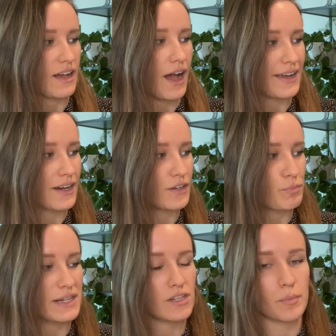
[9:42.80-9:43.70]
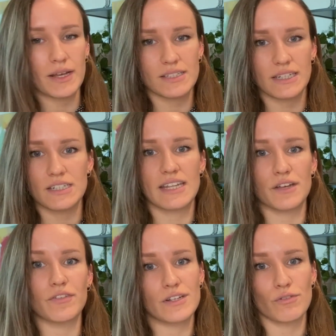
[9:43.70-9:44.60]
I kind of picked it up yesterday to take a
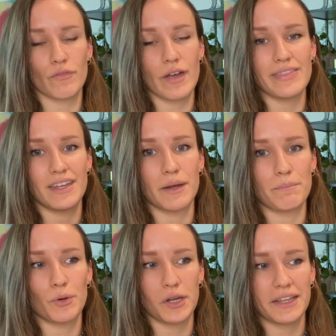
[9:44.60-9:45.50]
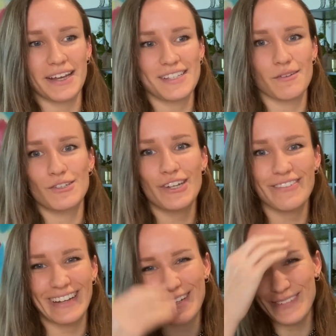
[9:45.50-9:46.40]
photo of it, and then I put it there, so it shouldn't
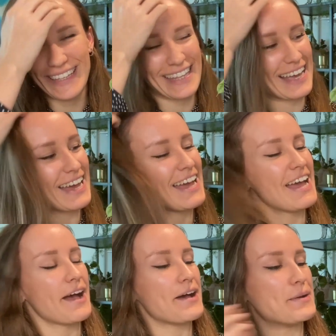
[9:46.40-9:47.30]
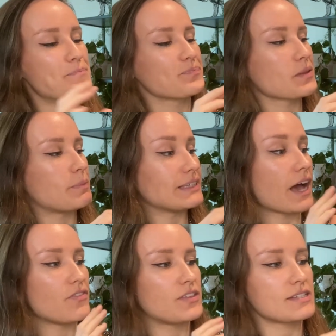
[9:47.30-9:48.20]
really be there. But
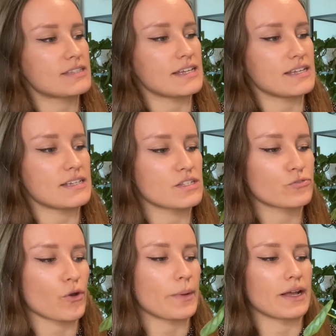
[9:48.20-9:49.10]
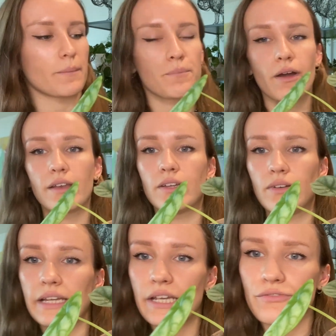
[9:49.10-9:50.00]
yeah, this is growing a brand new
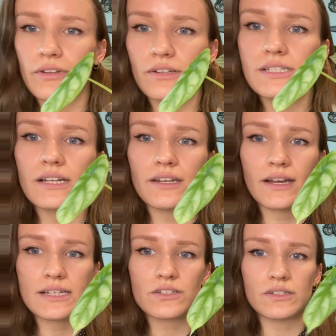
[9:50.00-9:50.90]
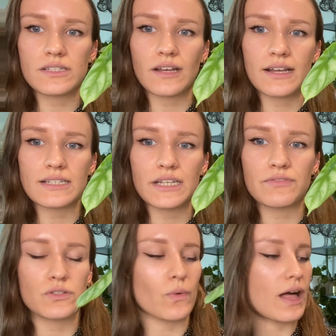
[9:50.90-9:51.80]
leaf. It looks like a nice good size leaf
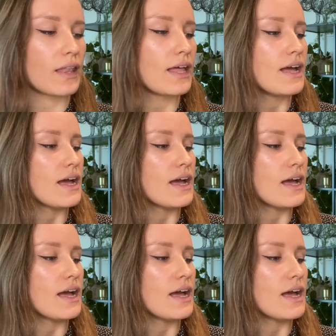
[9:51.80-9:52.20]
as well.